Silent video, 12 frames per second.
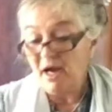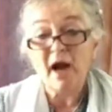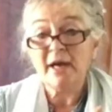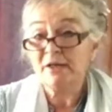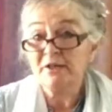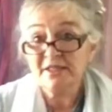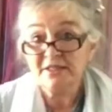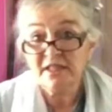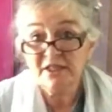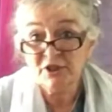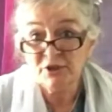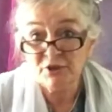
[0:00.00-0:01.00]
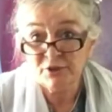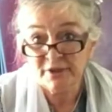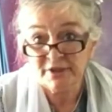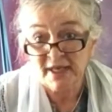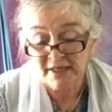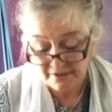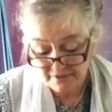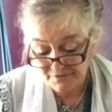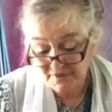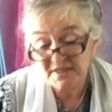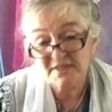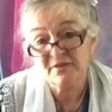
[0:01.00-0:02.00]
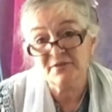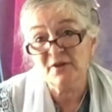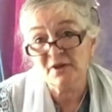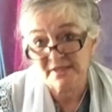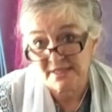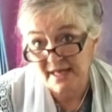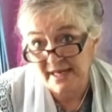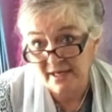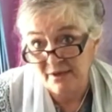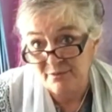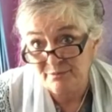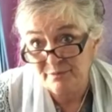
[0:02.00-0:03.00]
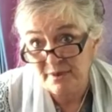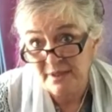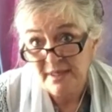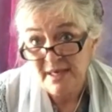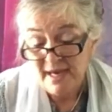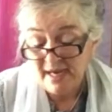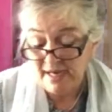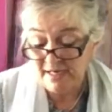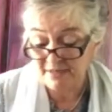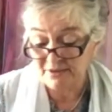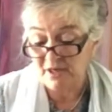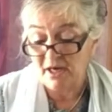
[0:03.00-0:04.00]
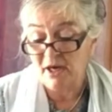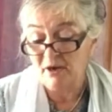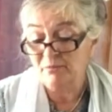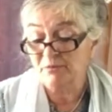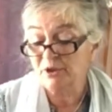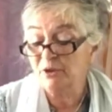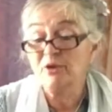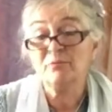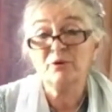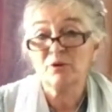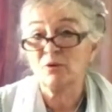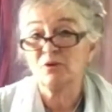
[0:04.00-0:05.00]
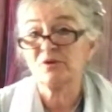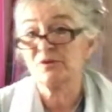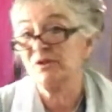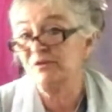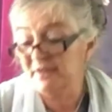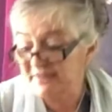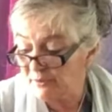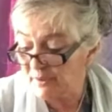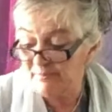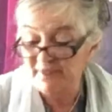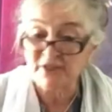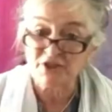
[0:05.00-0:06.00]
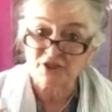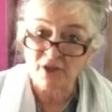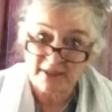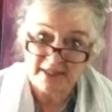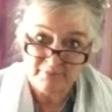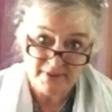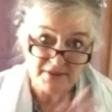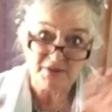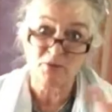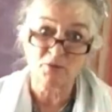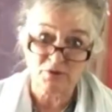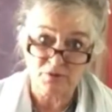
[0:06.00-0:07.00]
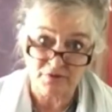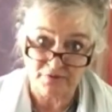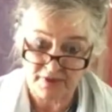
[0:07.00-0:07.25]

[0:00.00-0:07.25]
I can continue doing that. This is the first layer. And you can put all sorts of glittery bits, shiny bits, all sorts of